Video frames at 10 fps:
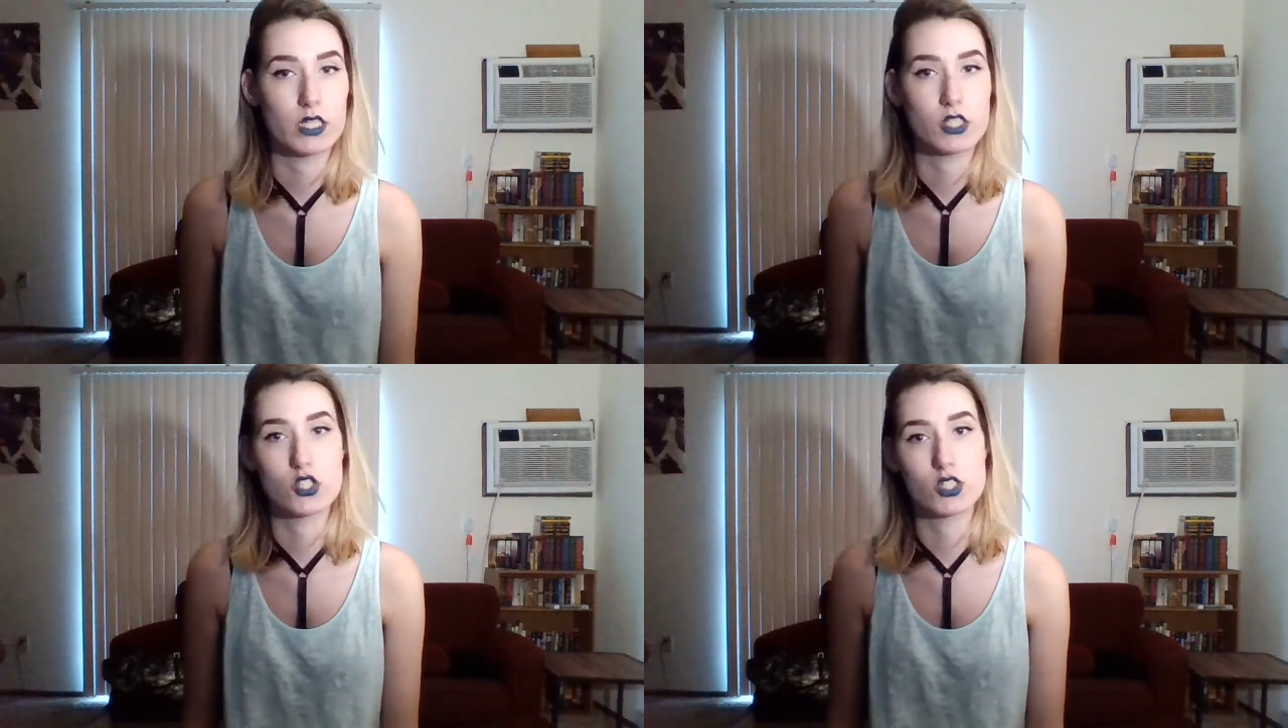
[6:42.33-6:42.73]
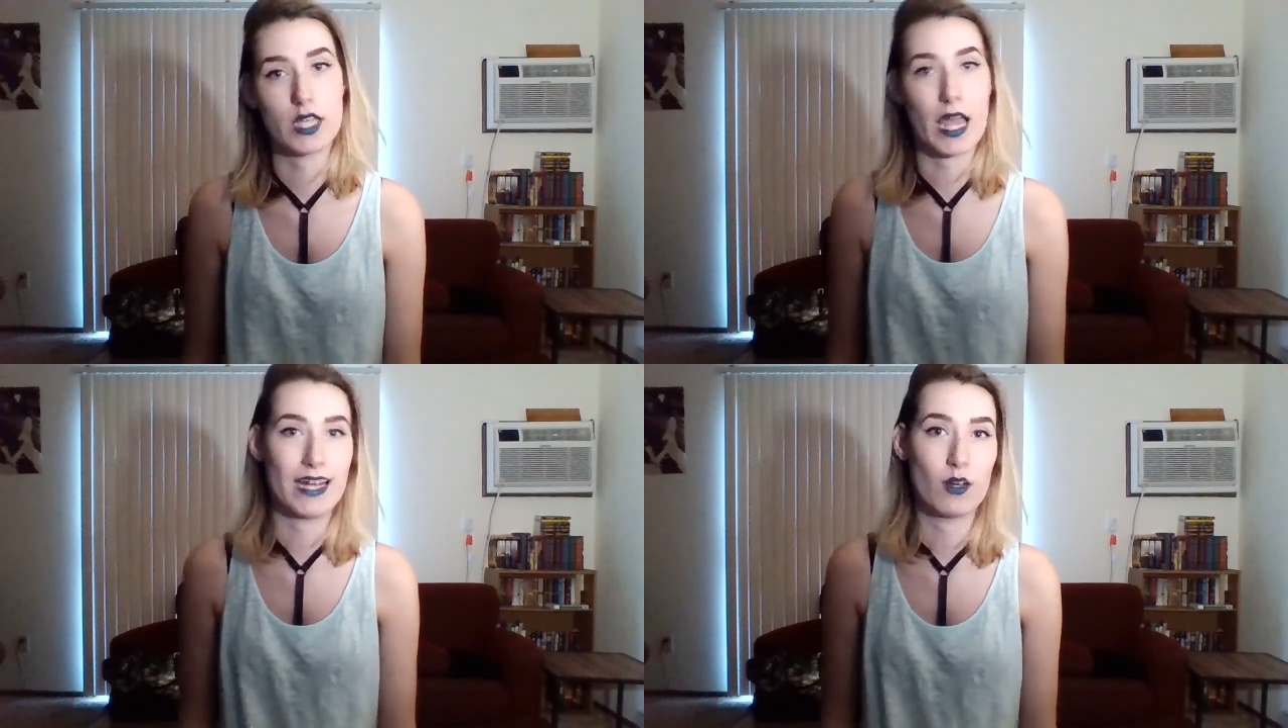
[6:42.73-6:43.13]
and she's like,
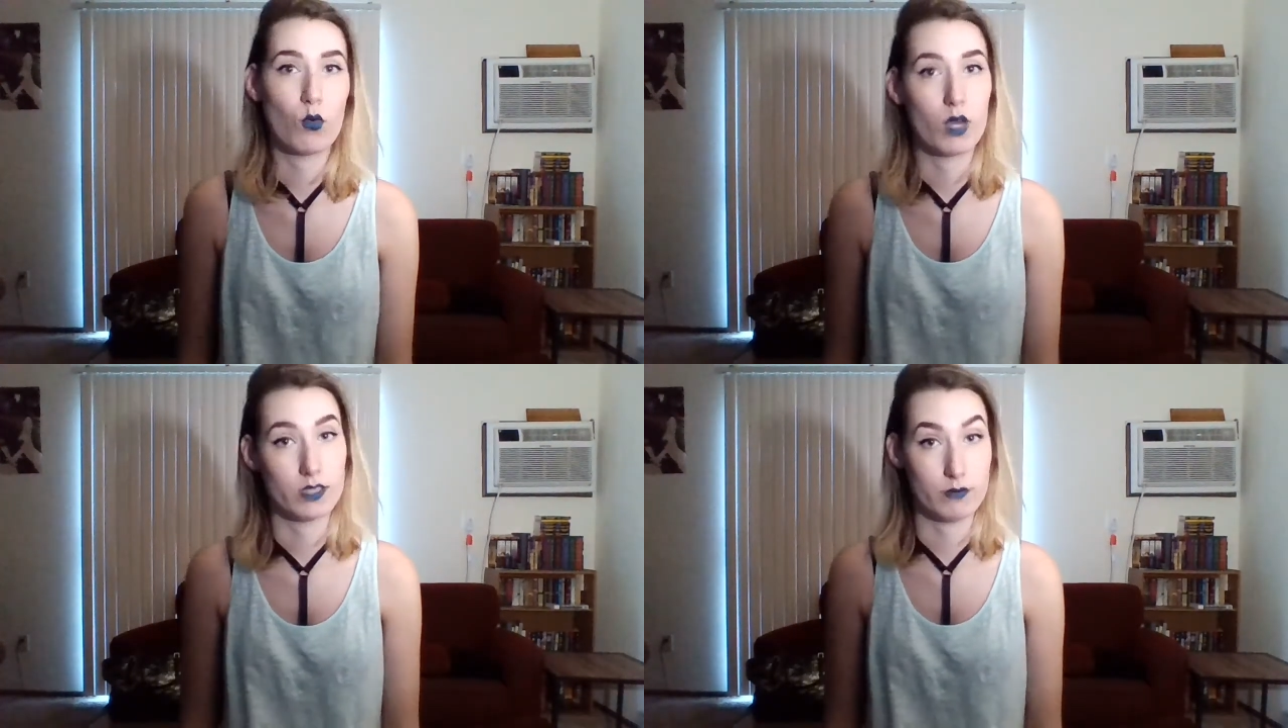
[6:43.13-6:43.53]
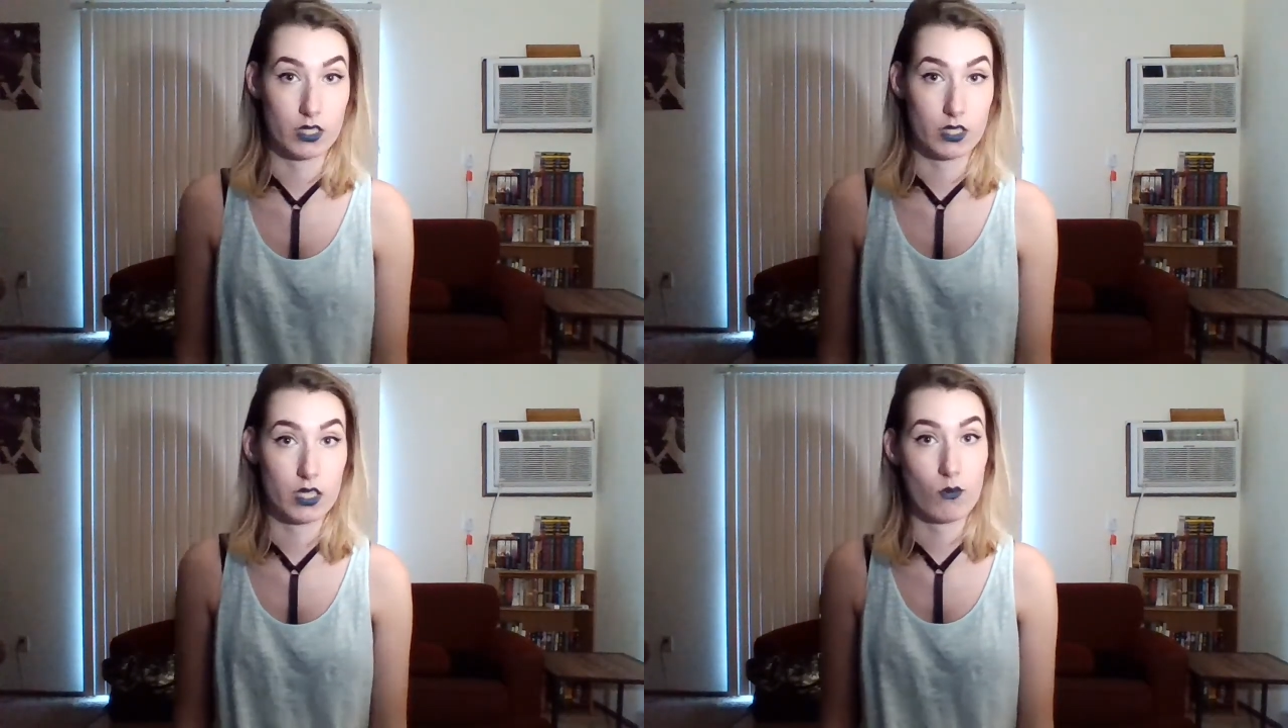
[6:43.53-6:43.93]
I don't want him
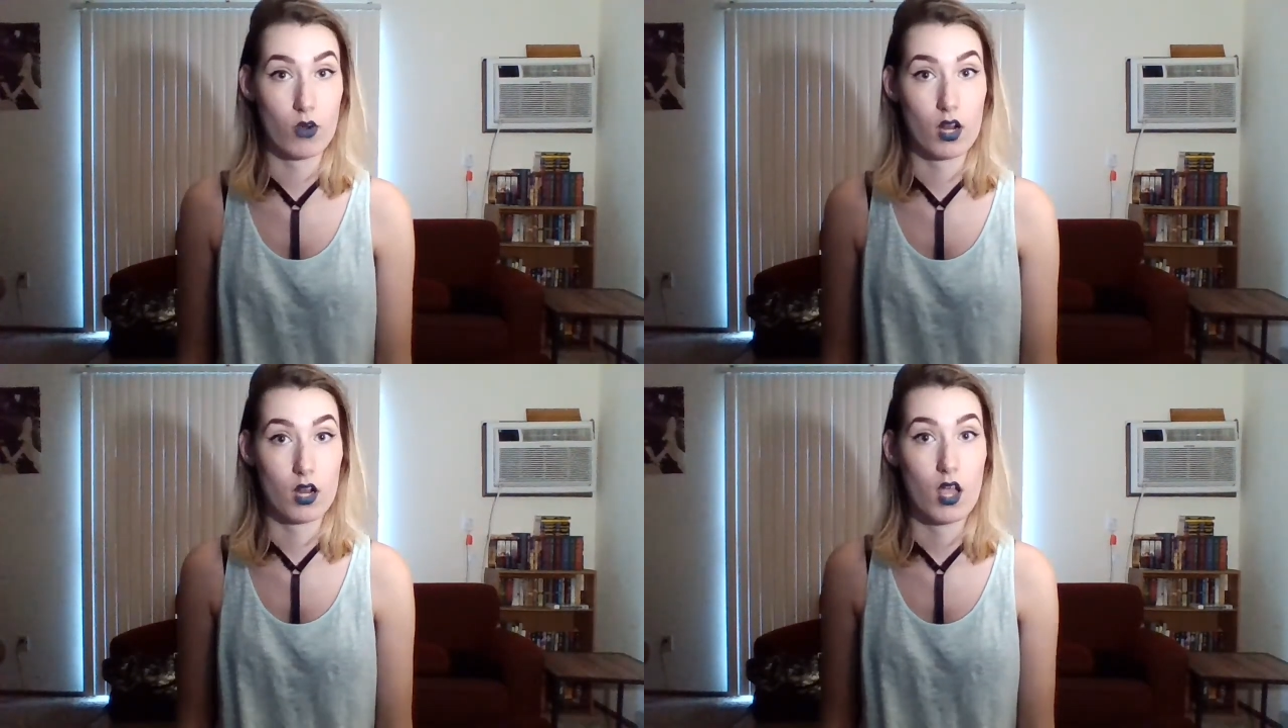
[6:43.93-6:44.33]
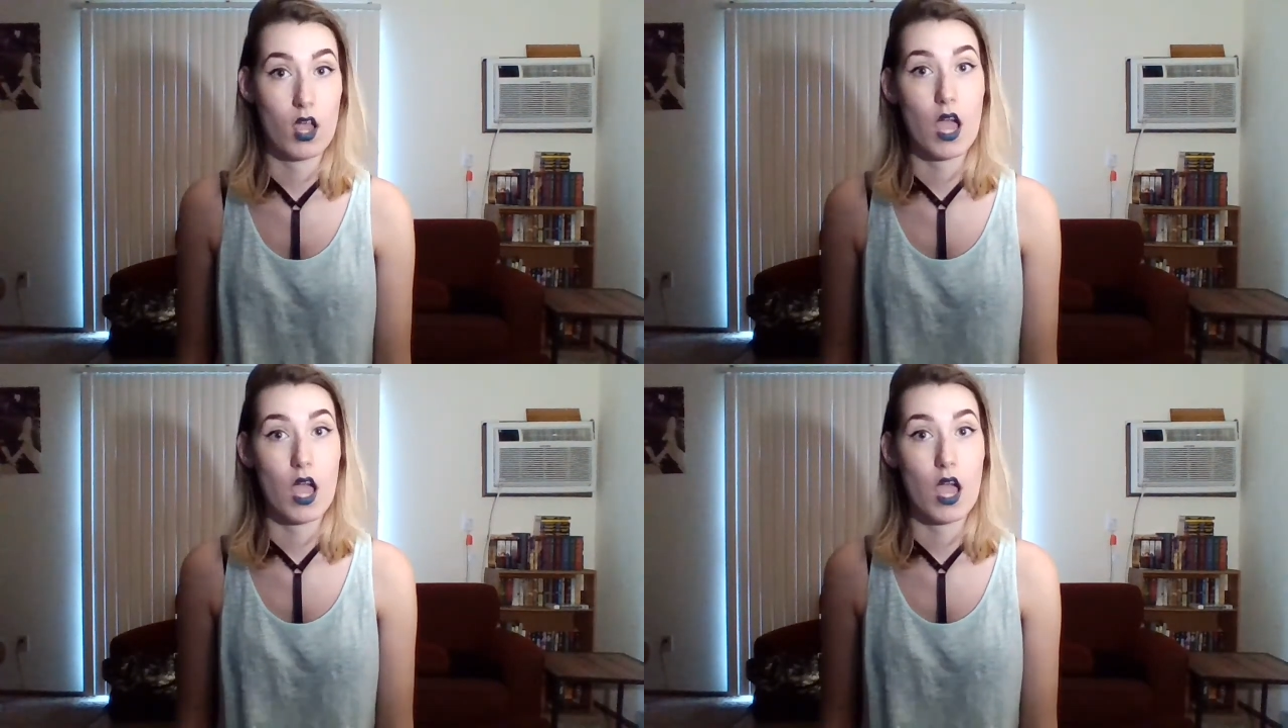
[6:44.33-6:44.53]
here anymore.